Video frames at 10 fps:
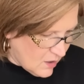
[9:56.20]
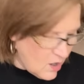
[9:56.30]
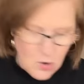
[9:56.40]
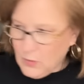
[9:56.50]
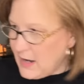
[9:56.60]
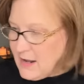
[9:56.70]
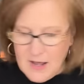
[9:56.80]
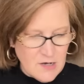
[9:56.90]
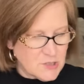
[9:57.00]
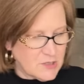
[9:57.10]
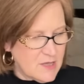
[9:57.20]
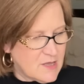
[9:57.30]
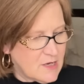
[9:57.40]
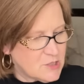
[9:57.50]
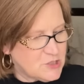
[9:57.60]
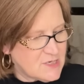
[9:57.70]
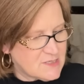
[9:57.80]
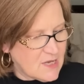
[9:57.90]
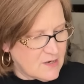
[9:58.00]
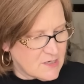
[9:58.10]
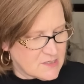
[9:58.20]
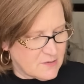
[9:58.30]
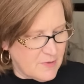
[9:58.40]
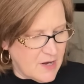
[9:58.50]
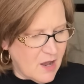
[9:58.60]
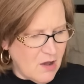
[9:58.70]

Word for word: Oh, and I actually think she sent it to me.